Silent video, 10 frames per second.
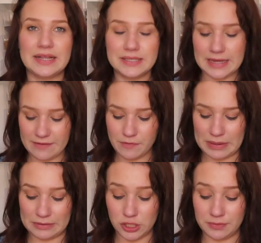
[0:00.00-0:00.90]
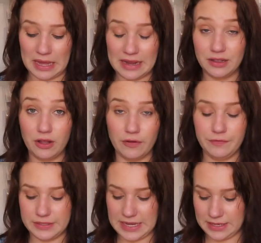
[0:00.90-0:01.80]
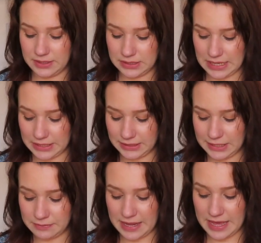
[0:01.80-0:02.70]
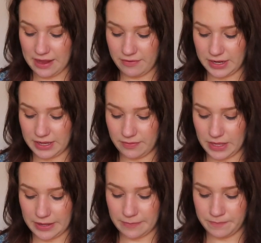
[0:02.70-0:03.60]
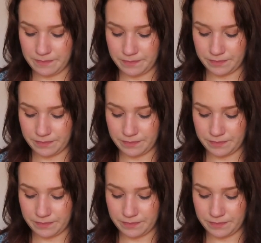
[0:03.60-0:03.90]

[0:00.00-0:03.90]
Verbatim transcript: did have a brown top that I loved and I dyed my hair in it um,